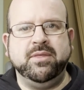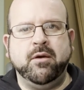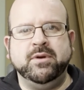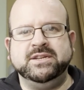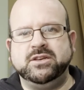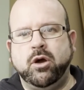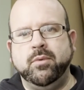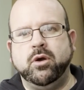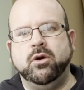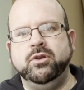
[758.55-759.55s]
There is
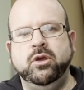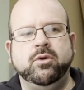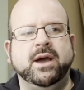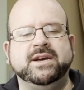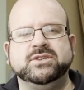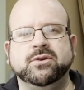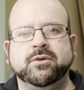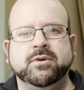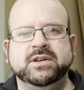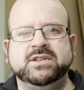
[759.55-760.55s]
Comic Con Newcastle,
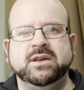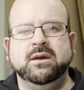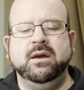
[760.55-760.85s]
there is